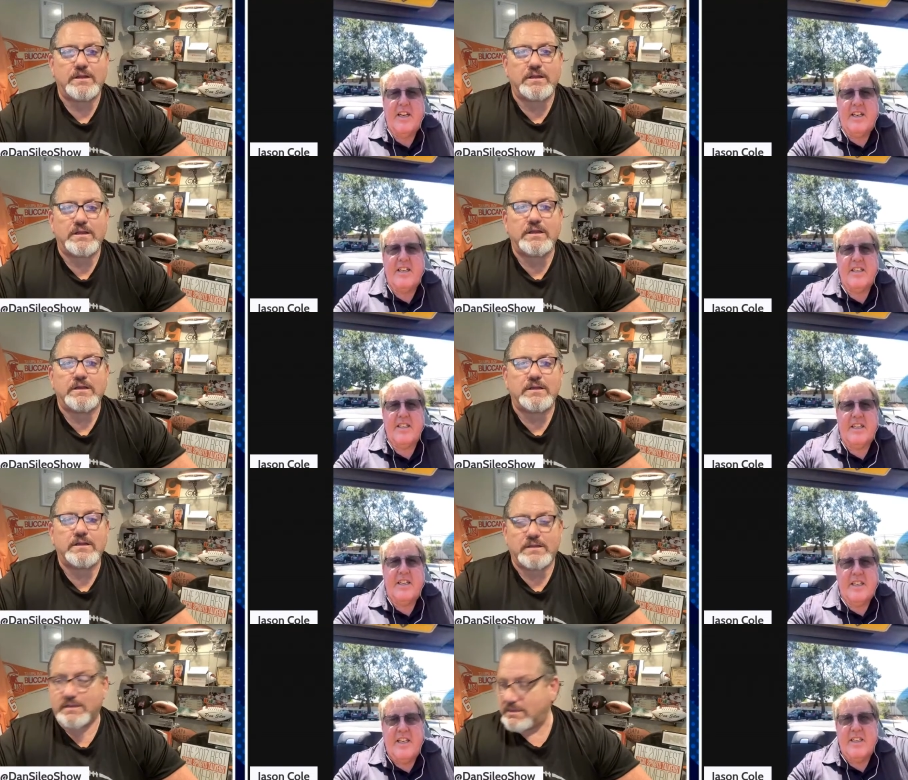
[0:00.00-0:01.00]
Speaker 1: goes,
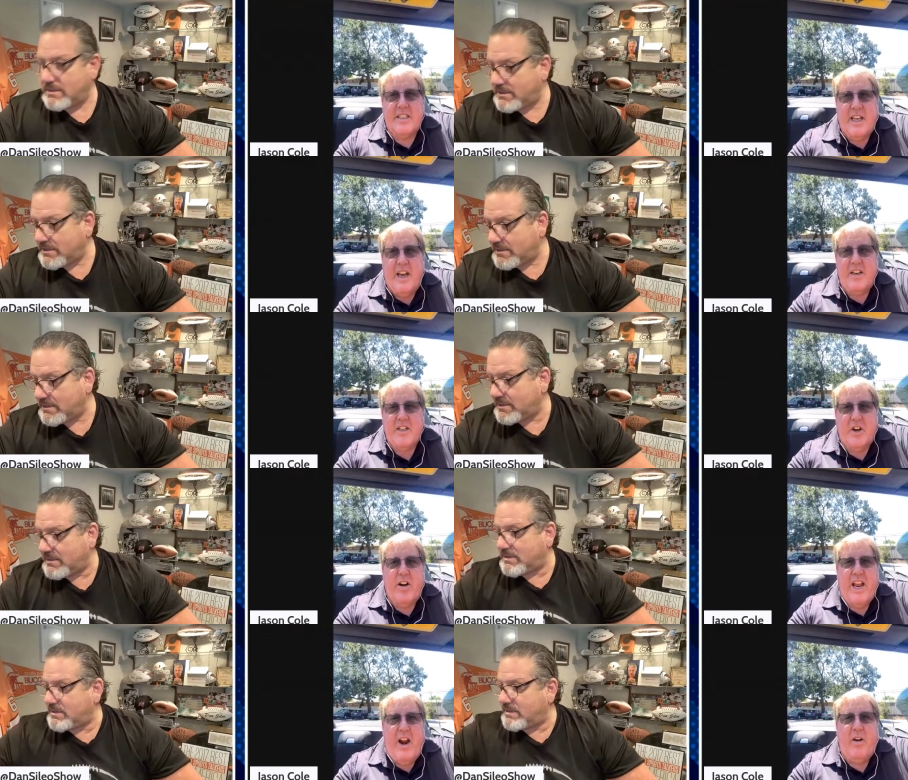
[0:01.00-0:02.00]
"Did didn't
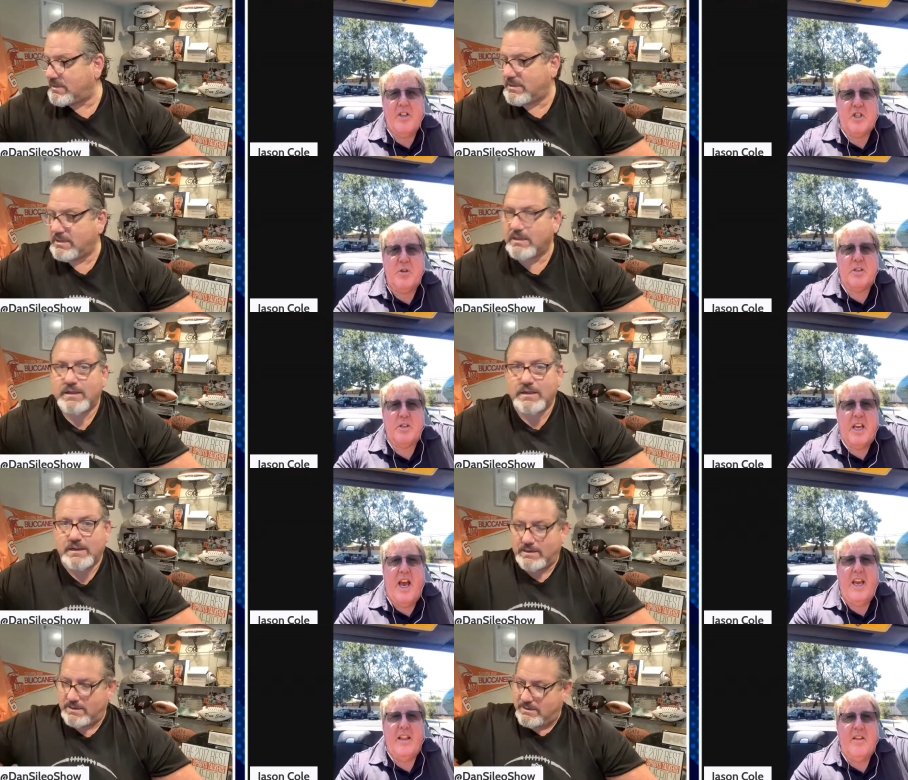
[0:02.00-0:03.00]
didn't uh, Dirty Harry
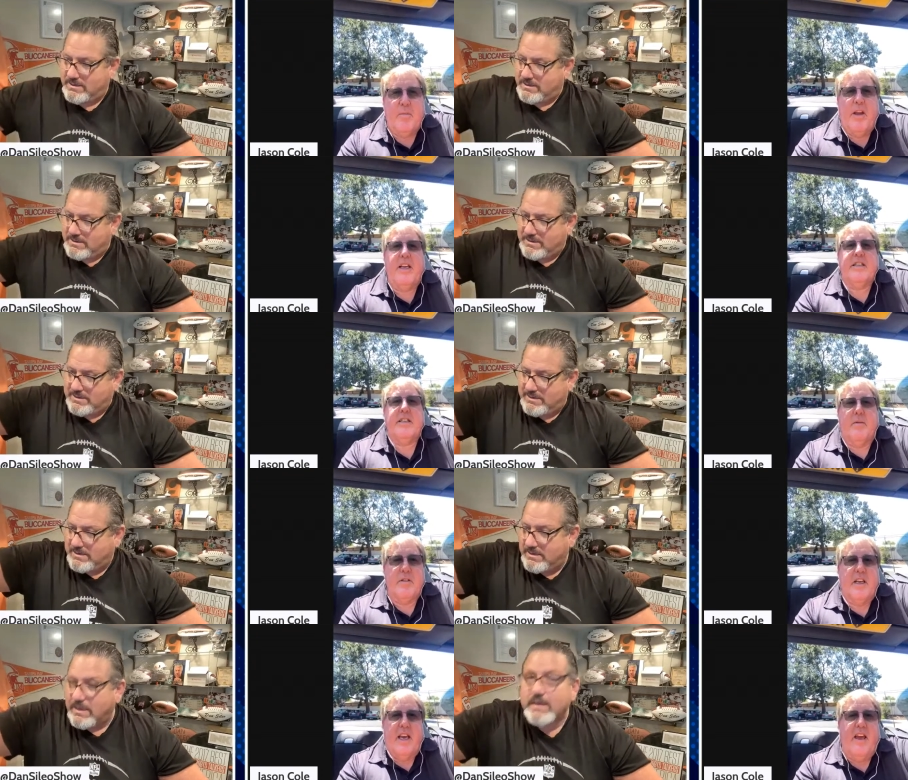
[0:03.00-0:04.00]
shoot the guy in this
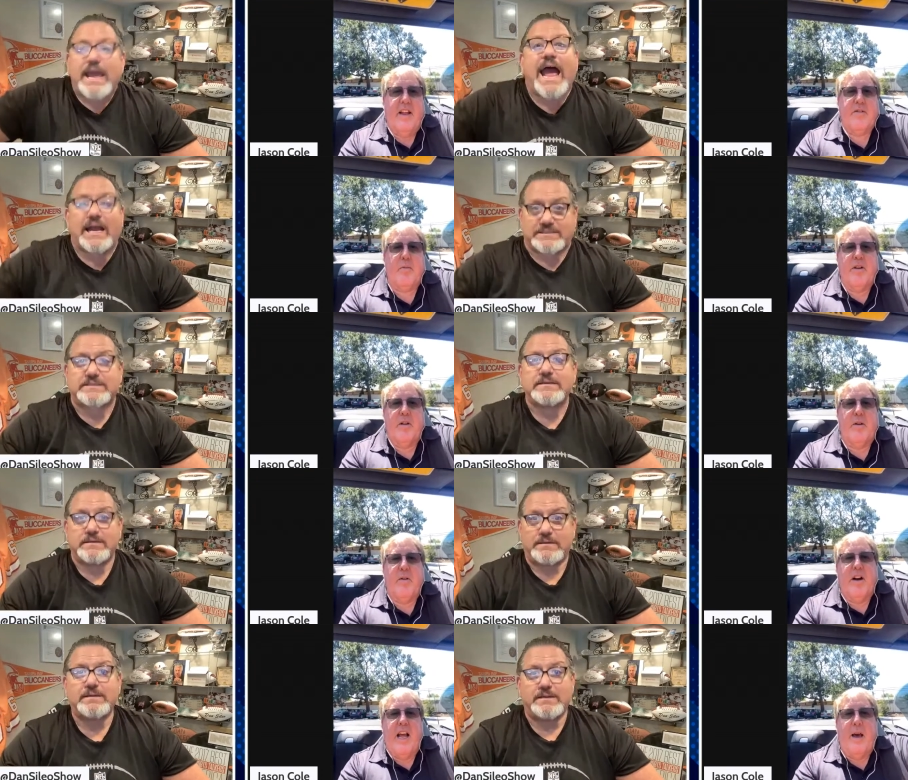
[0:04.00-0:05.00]
place?" I'm yes, like, yeah, that's
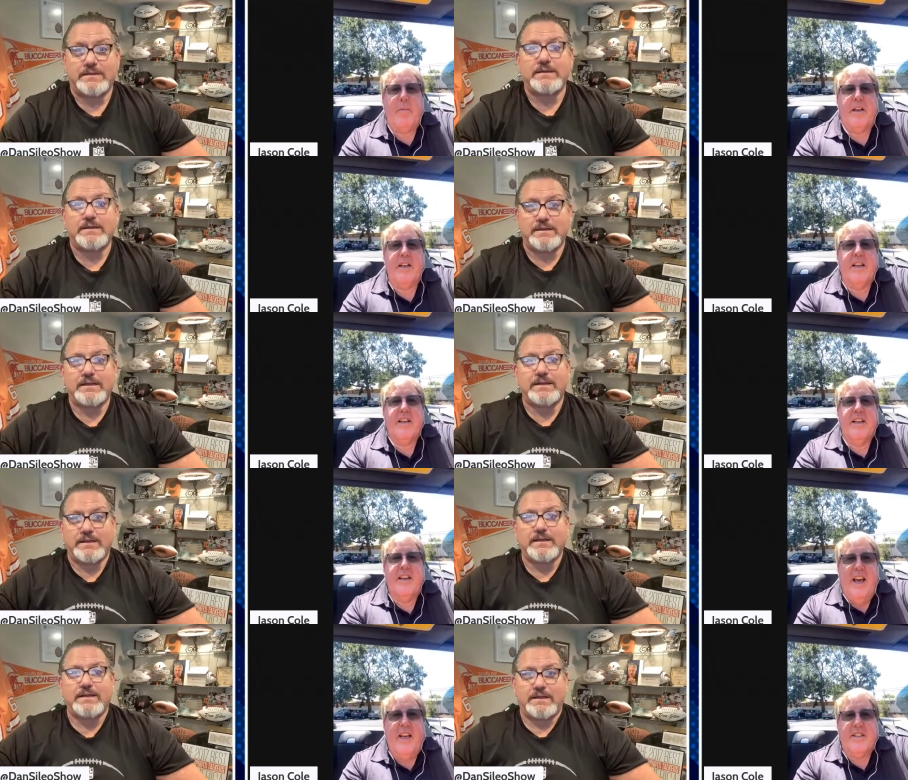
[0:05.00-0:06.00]
where where it happened.
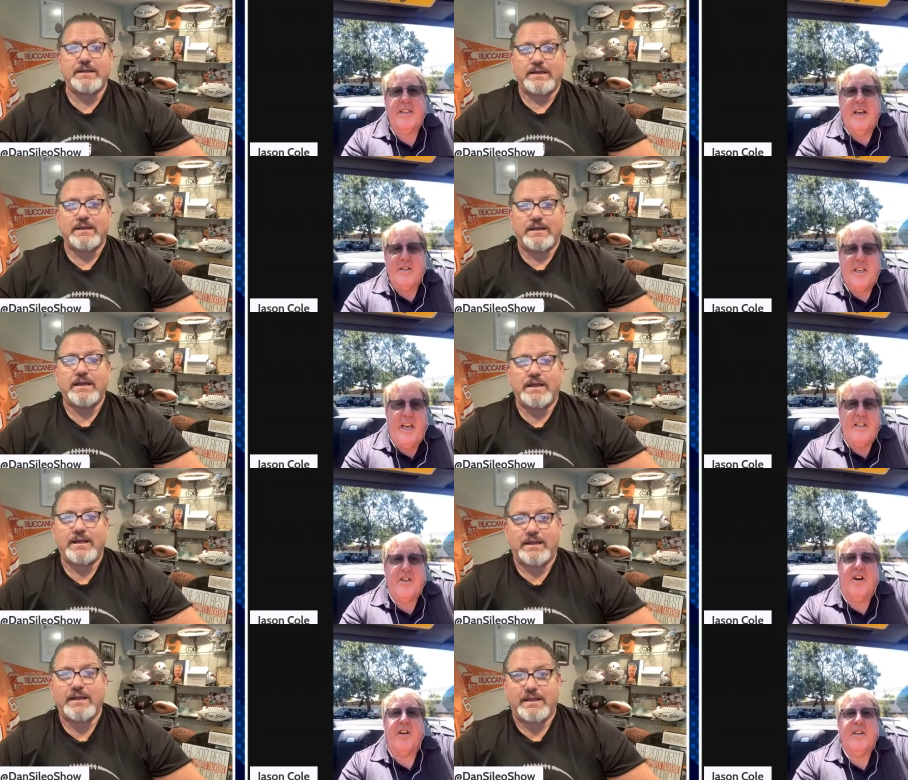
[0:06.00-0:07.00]
Speaker 2: Yes, that was
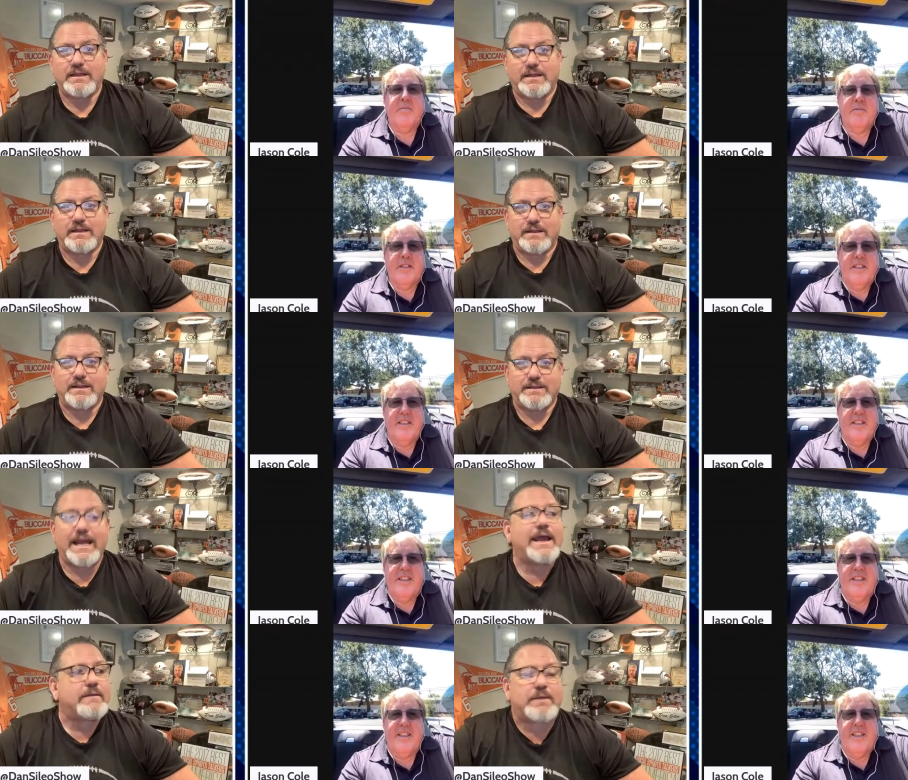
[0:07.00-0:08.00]
Kezar.
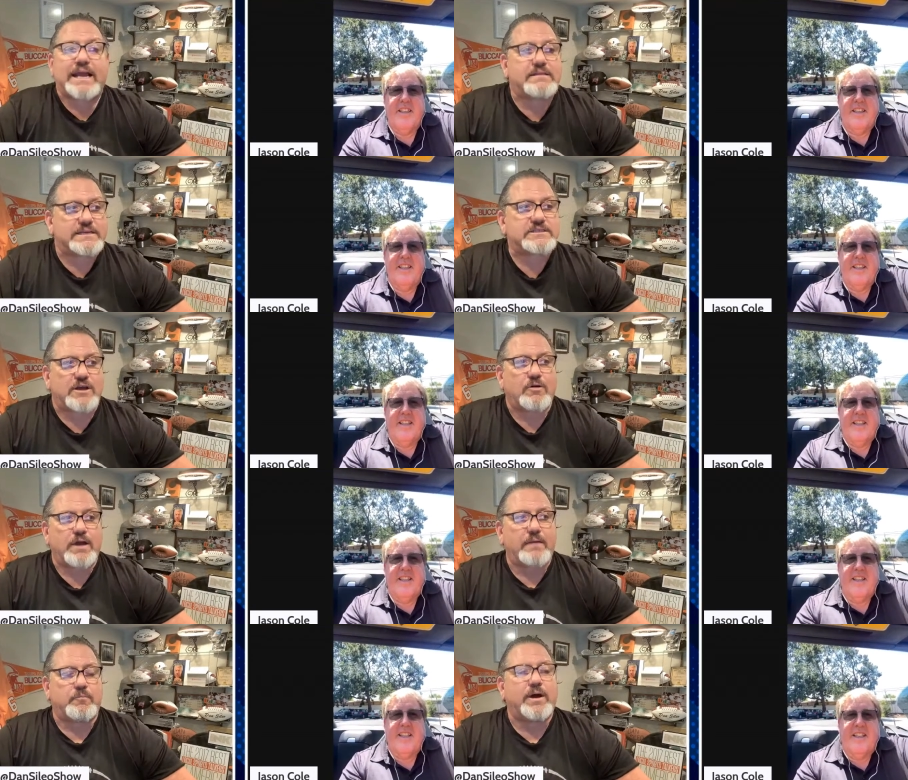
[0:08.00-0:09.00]
Hey, get this though.
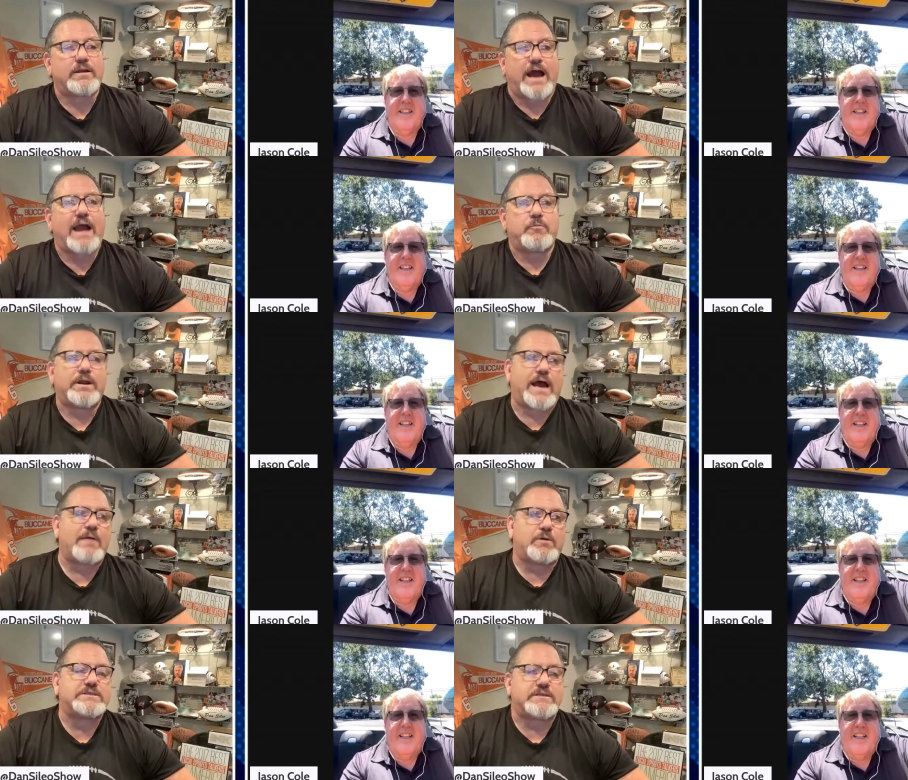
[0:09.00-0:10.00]
One, I went I
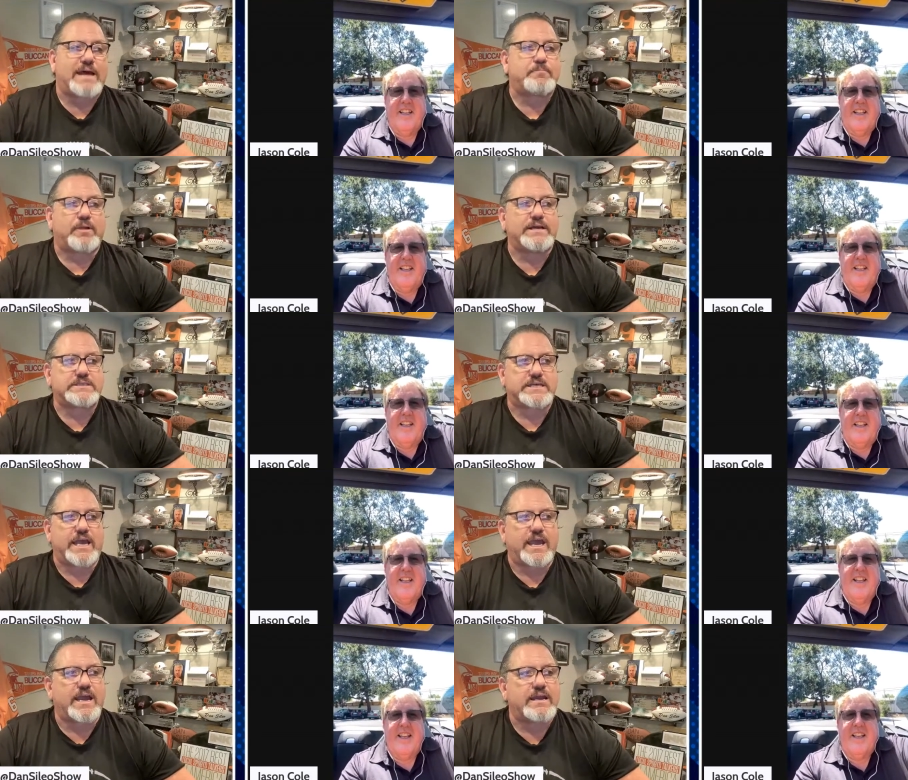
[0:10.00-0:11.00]
went to that place
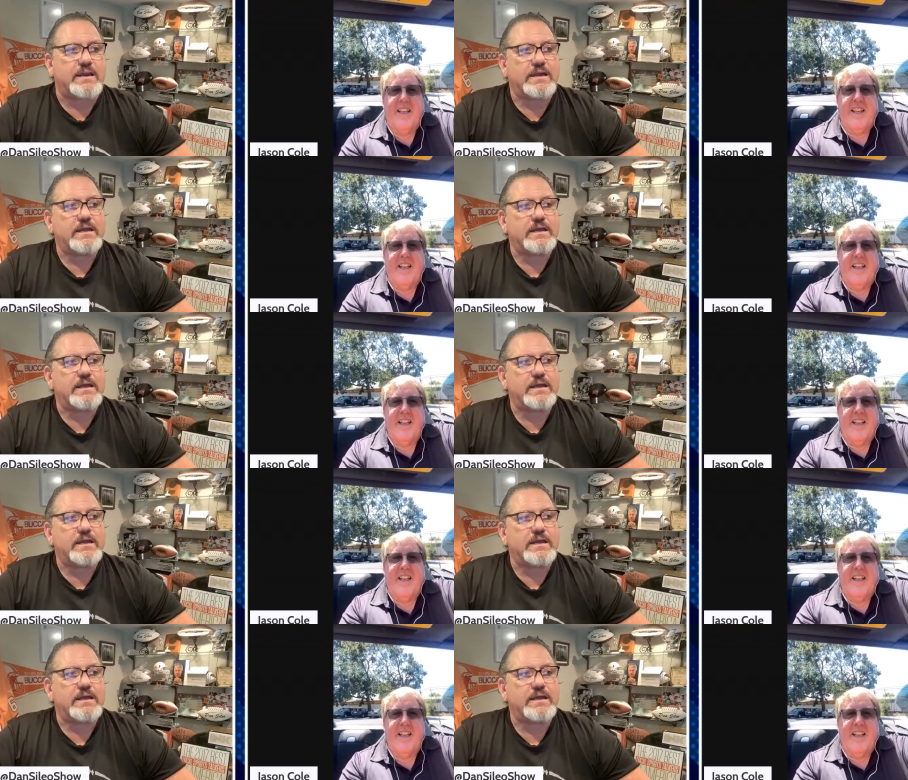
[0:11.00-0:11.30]
and